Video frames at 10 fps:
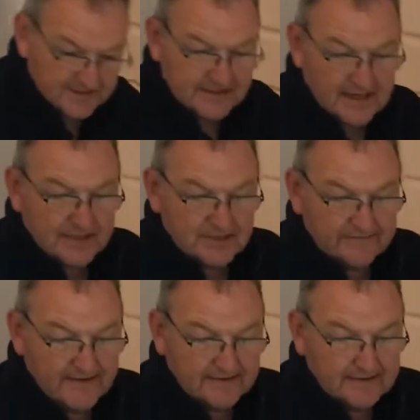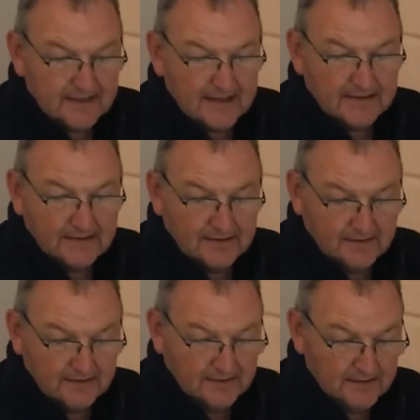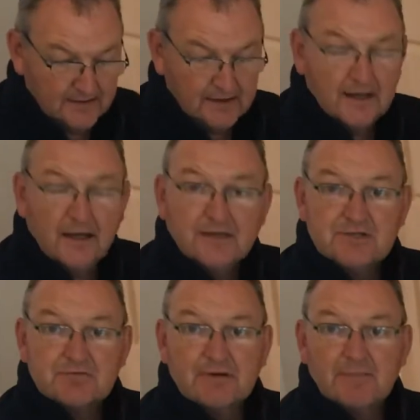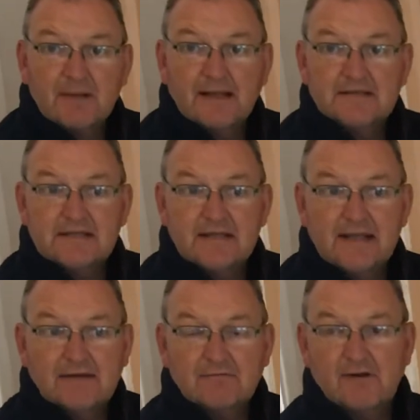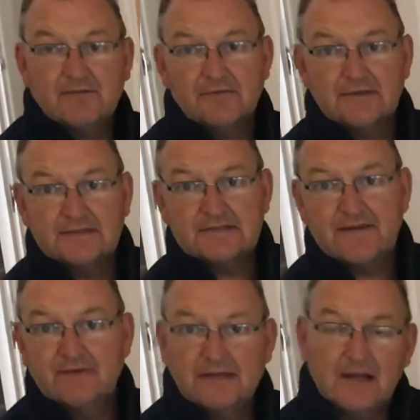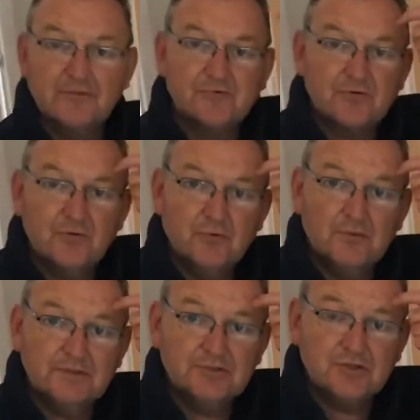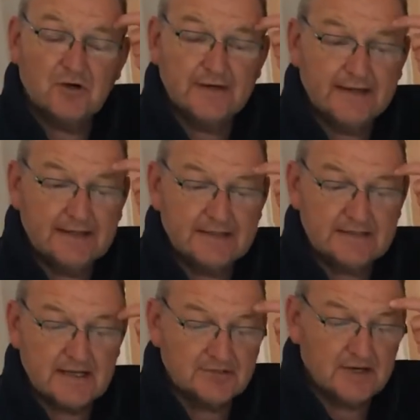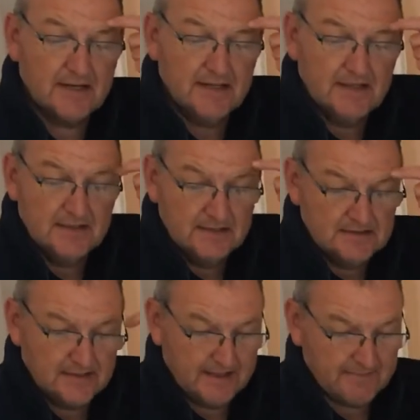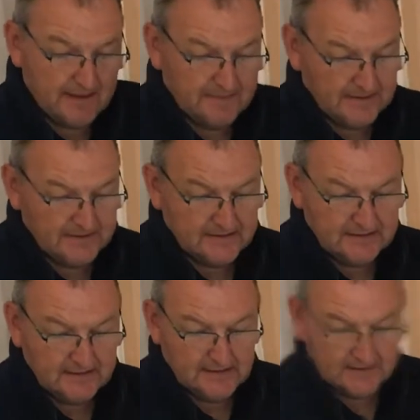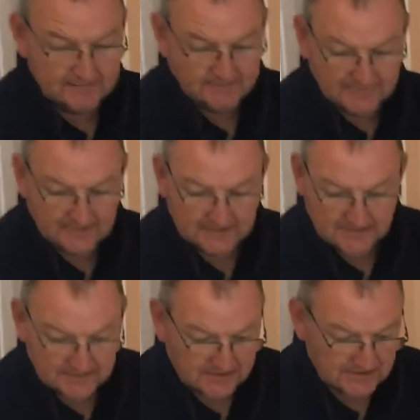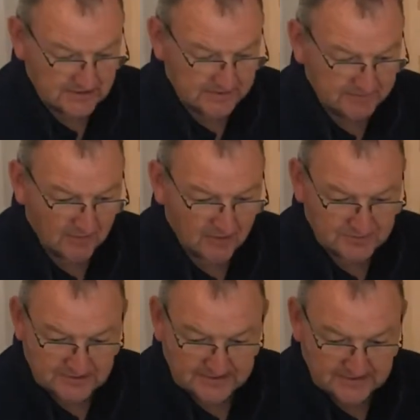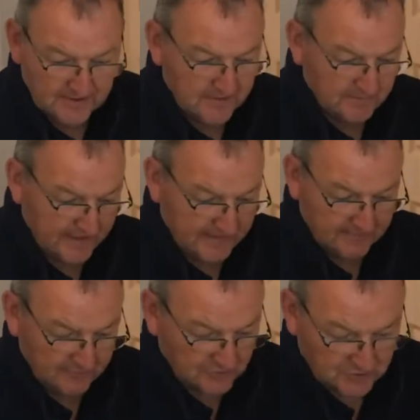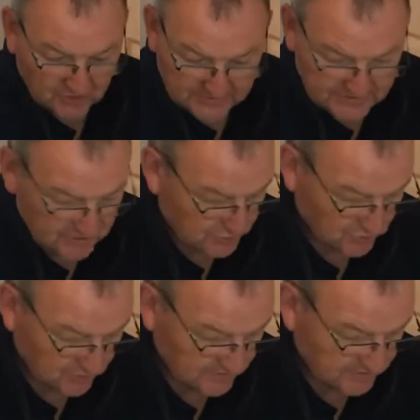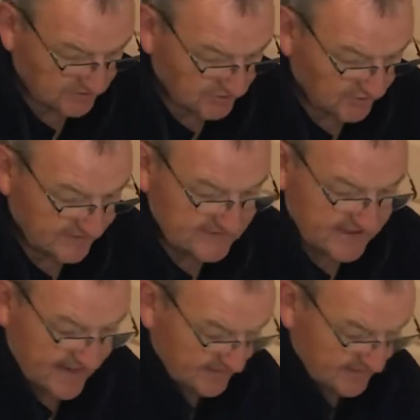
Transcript: section of underlay and just replace it there rather than us having to go through and drying it, etc. So that may be the cheaper option. But anyway, we'll try and dry this out,